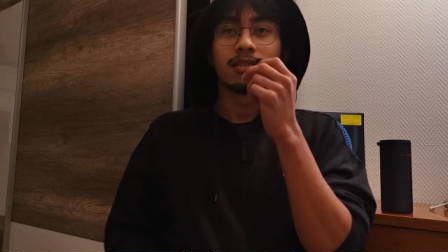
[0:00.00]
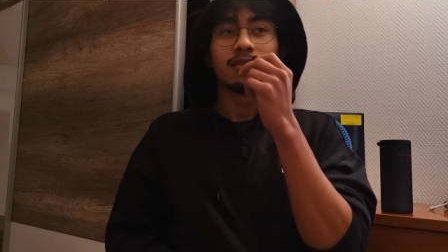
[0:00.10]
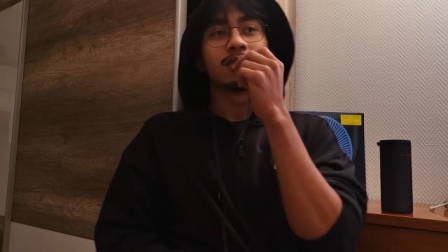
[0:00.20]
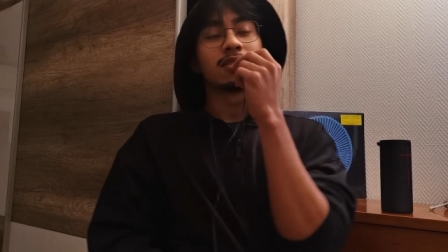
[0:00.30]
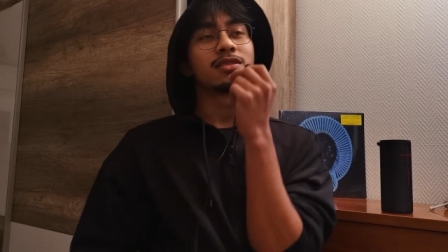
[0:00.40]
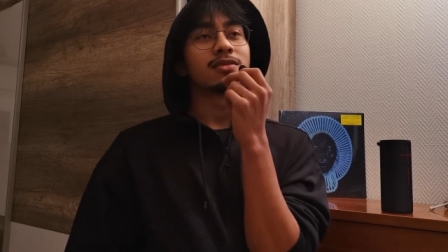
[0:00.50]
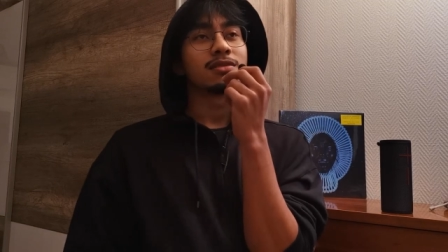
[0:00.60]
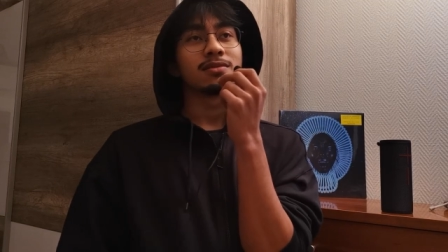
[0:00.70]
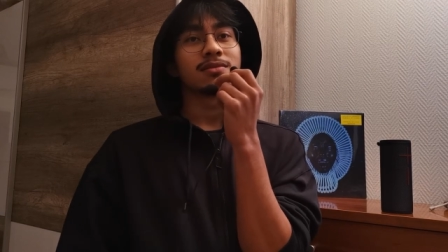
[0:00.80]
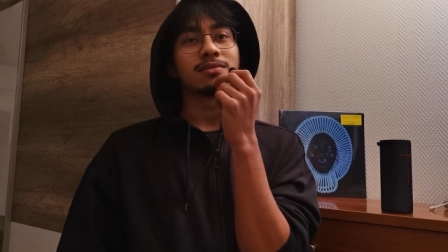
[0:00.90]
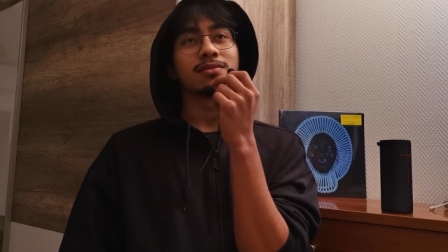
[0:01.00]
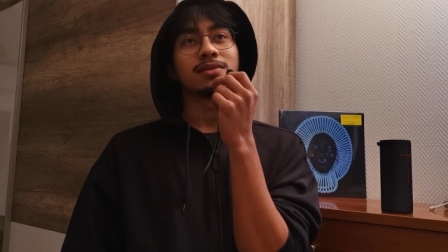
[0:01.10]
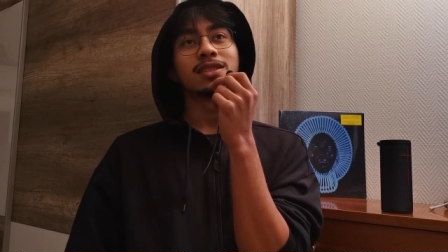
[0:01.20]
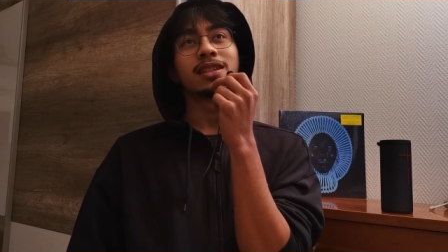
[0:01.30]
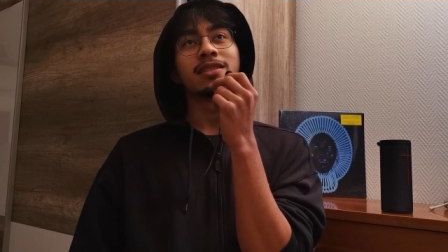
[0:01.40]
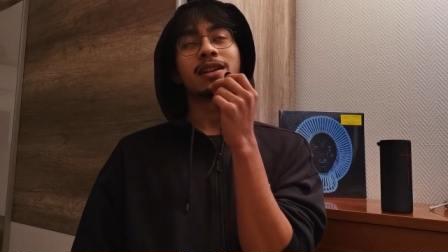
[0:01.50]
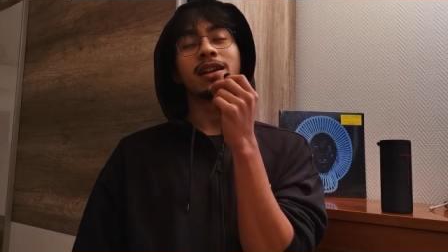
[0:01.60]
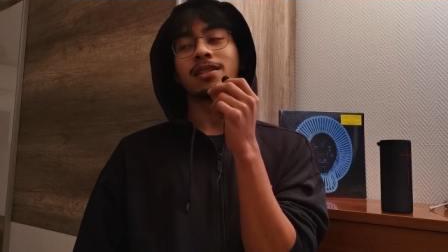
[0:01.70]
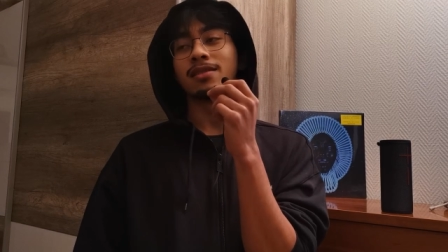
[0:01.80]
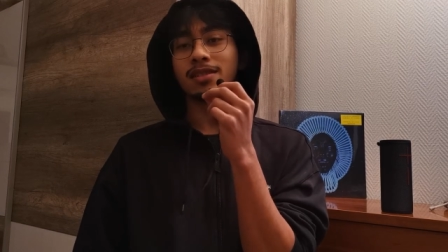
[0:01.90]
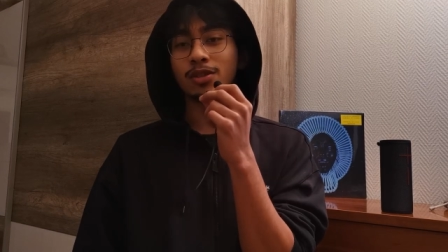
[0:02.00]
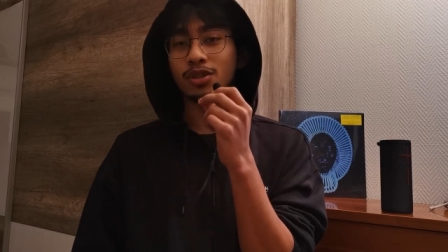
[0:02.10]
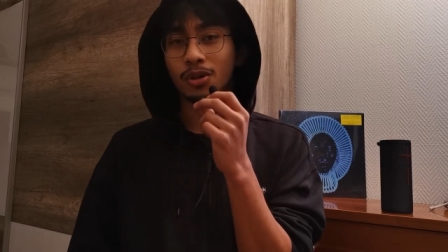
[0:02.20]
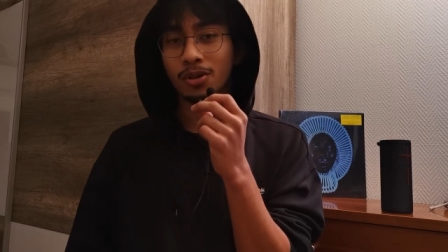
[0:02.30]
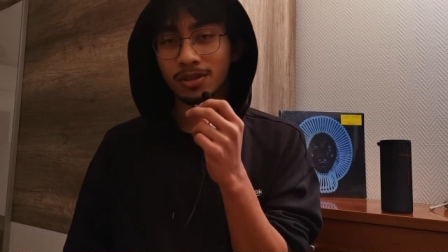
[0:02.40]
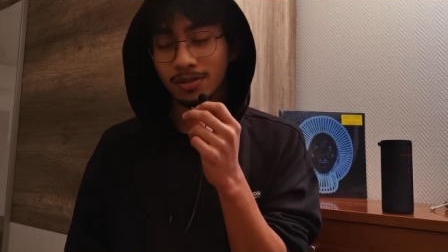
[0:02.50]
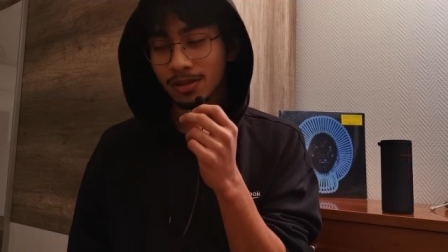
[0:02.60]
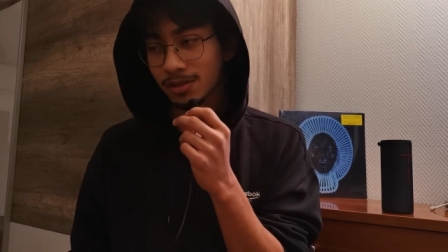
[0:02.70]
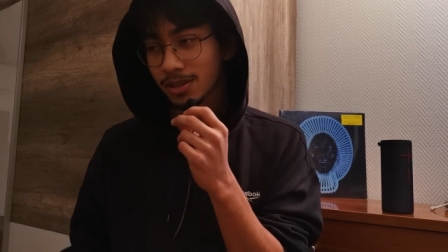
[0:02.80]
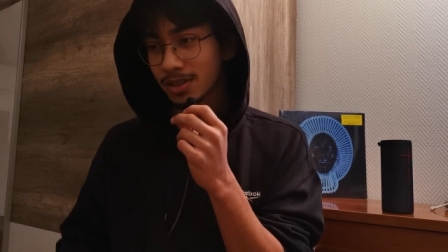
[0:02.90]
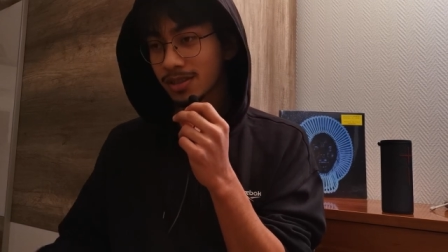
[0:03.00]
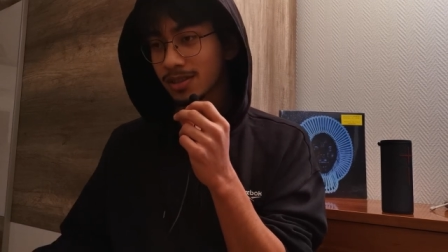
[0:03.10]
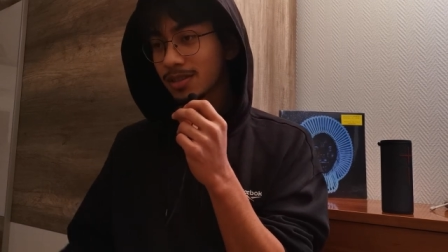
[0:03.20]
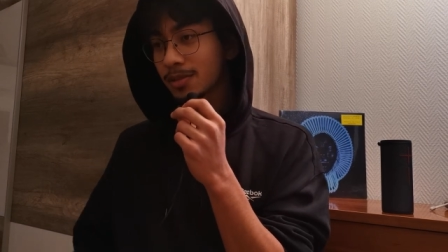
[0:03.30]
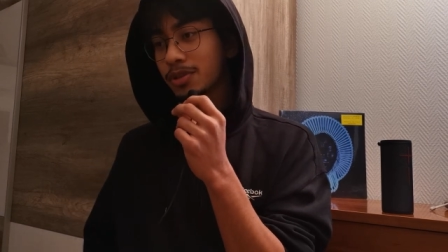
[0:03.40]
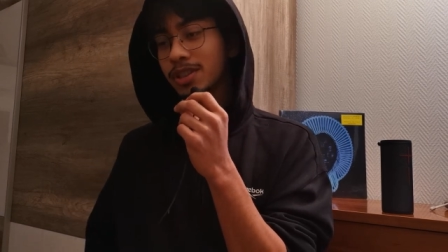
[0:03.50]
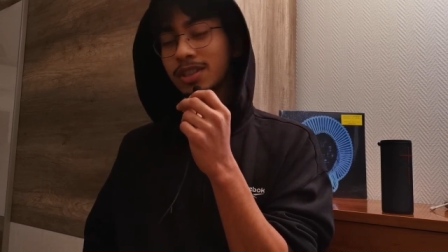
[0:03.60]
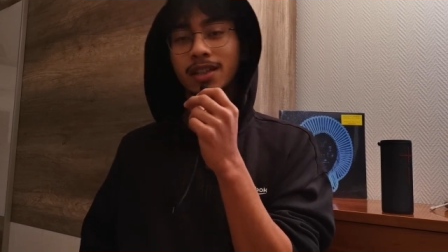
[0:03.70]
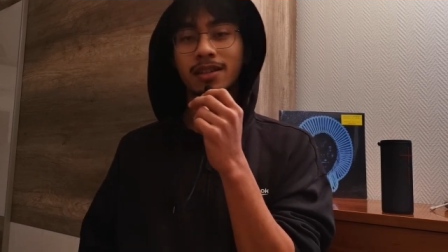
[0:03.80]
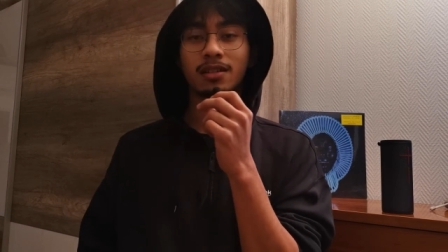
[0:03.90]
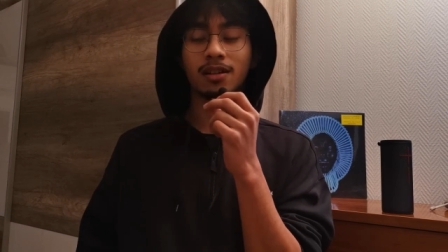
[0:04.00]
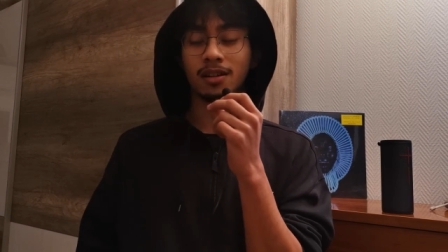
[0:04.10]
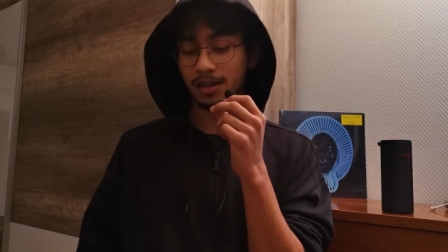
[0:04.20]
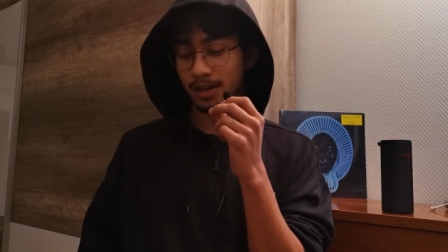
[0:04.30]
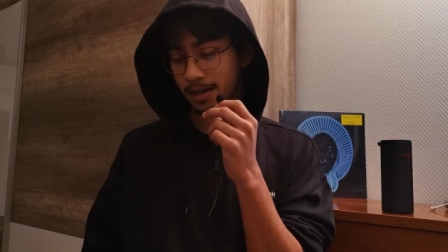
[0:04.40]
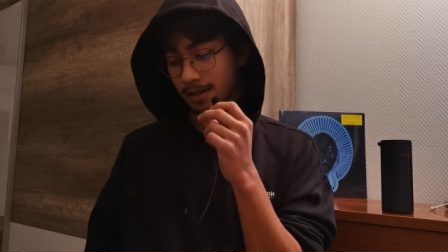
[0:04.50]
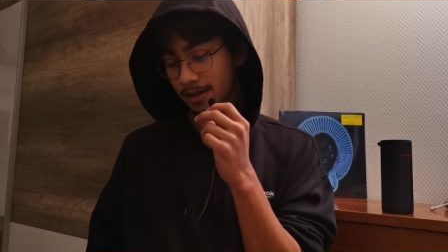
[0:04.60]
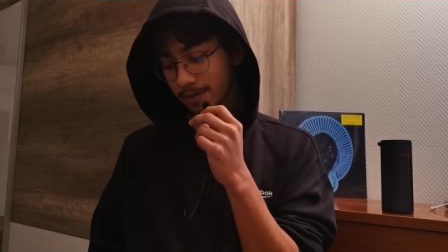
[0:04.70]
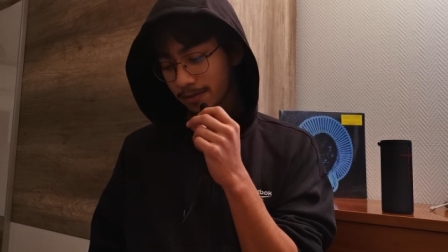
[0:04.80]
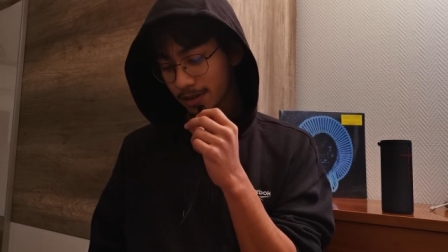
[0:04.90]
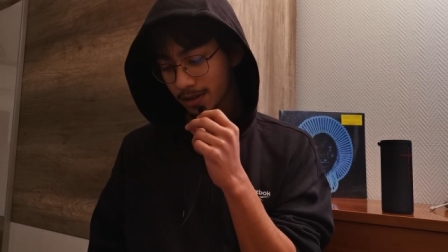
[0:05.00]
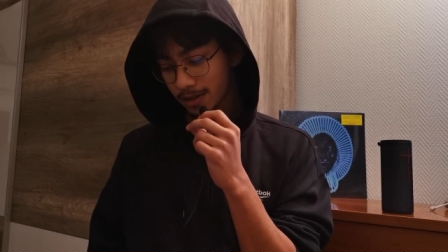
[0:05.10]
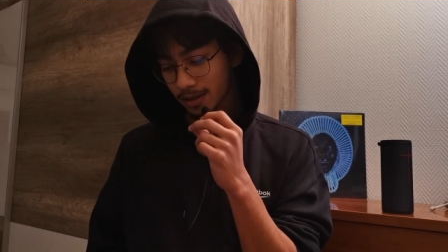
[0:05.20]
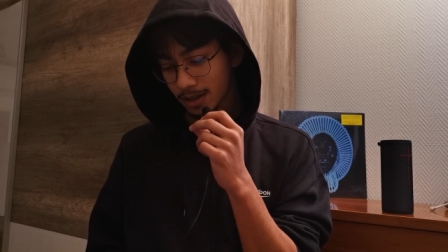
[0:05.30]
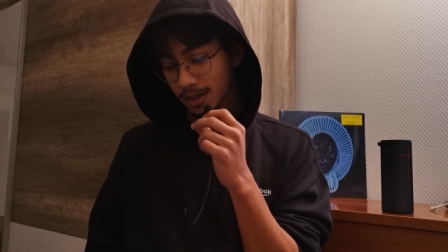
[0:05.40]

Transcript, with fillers: you just sit and enjoy, you know, you just appreciate the art and everything.